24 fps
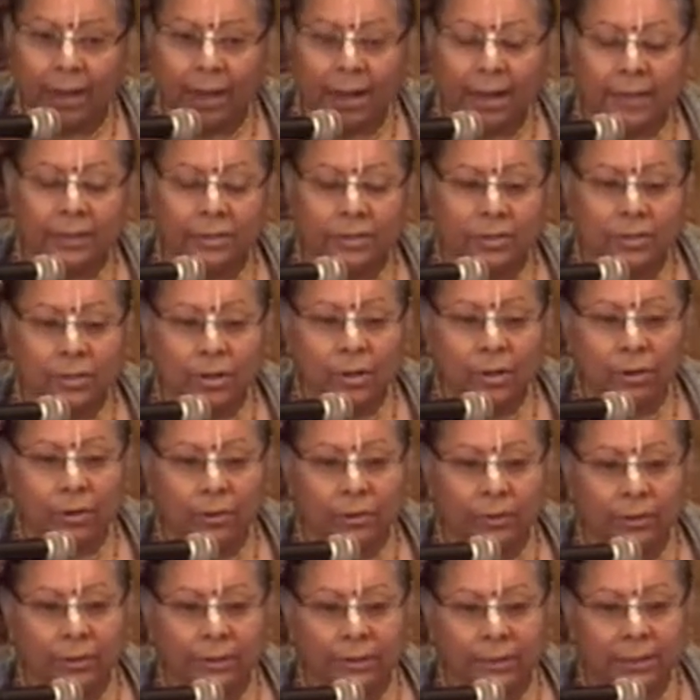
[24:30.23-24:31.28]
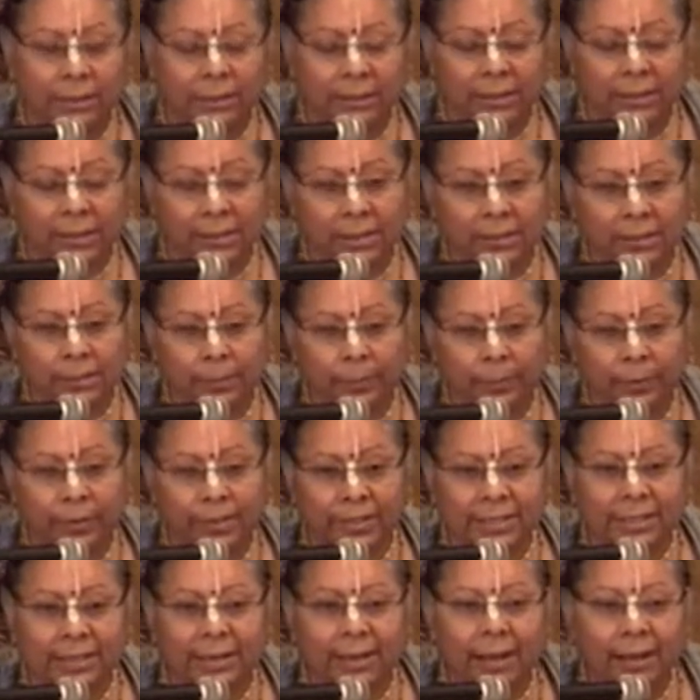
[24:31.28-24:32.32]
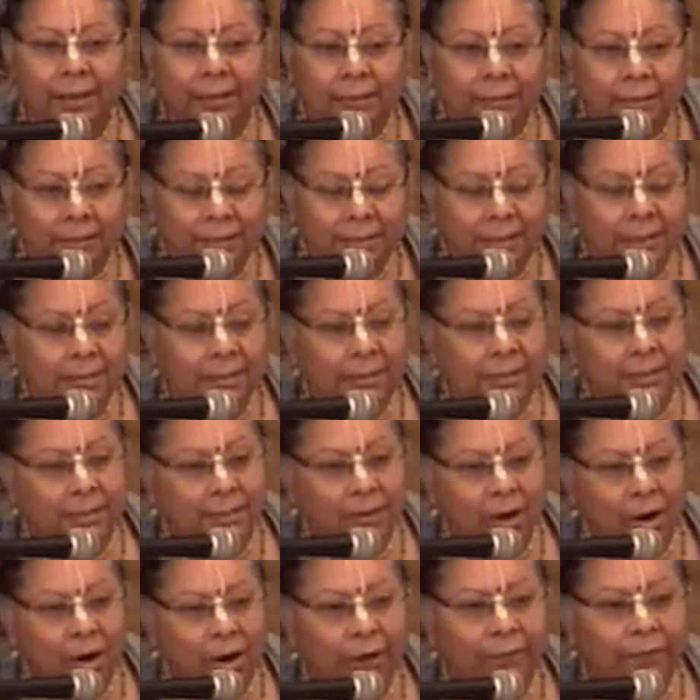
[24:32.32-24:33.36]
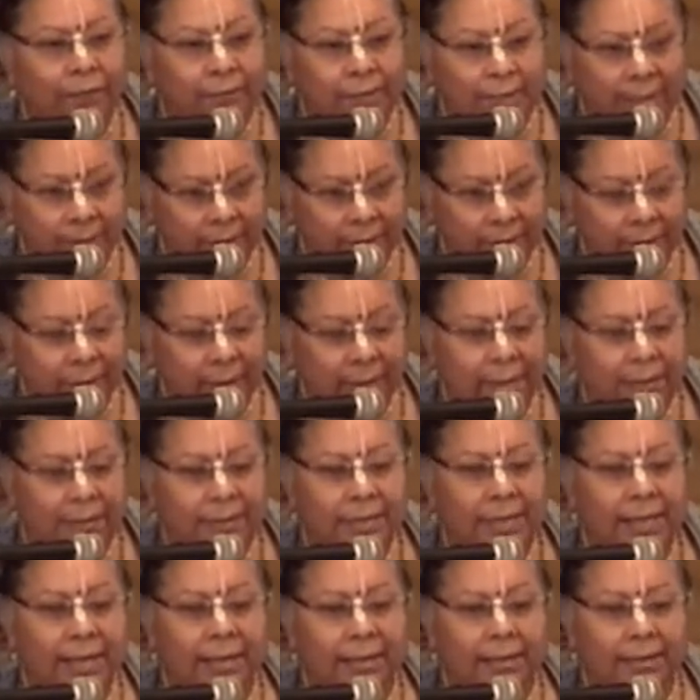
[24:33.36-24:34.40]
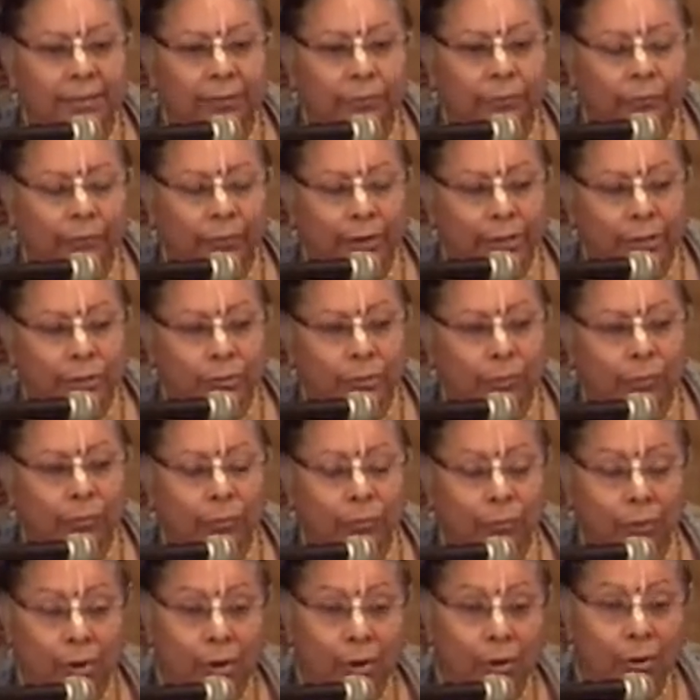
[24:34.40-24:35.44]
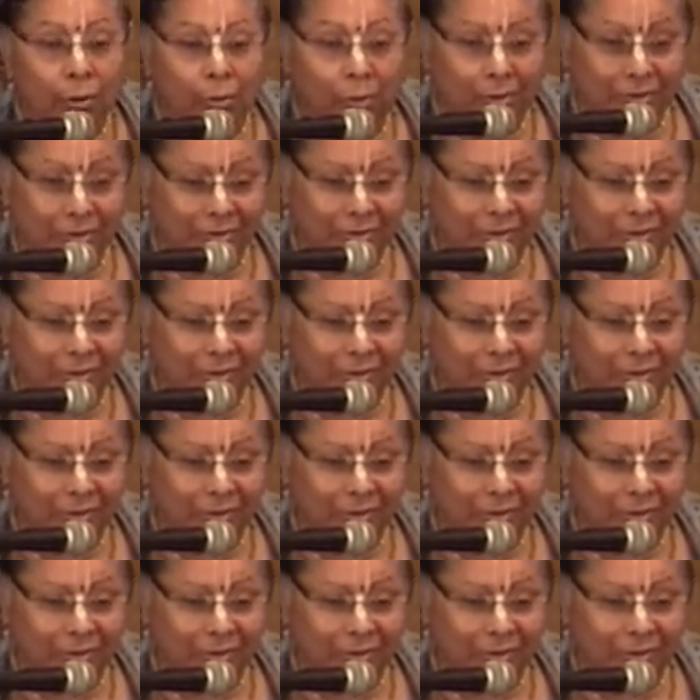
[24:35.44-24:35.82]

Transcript: And so these personalities often take different roles.